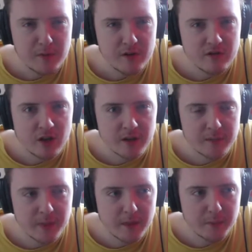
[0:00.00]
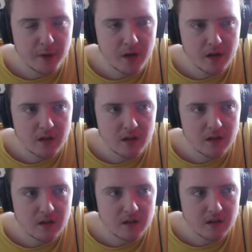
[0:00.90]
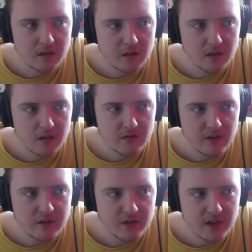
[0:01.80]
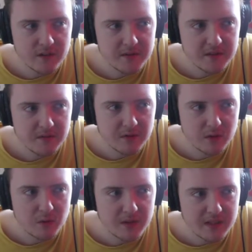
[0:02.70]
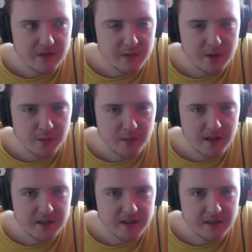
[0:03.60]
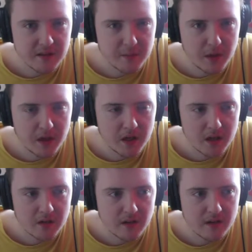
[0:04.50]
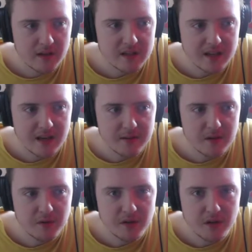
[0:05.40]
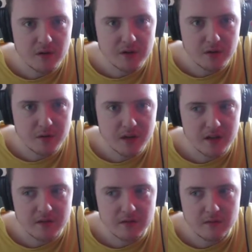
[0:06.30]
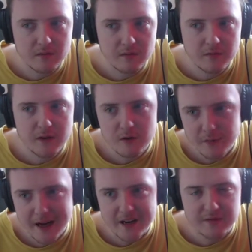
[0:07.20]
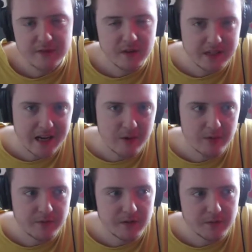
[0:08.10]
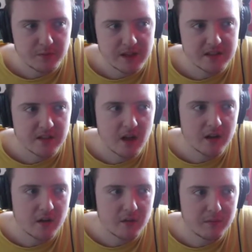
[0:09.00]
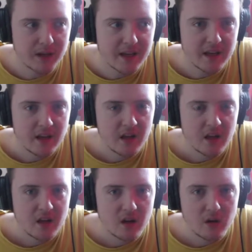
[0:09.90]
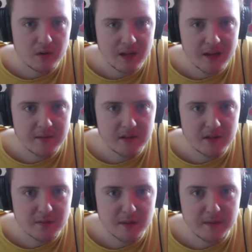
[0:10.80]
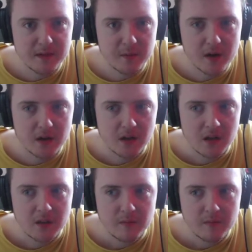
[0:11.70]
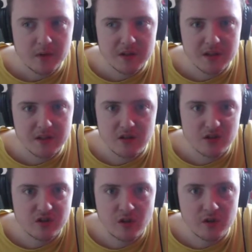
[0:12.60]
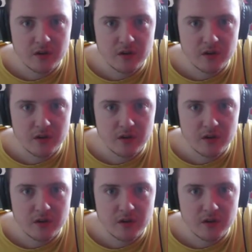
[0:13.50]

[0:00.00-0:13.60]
you're right, but retro games will always have a special place in my heart, and that's the games I want to go to when I feel bad and feel down and feel depressed. I go and play old games that just make me smile because they're just good.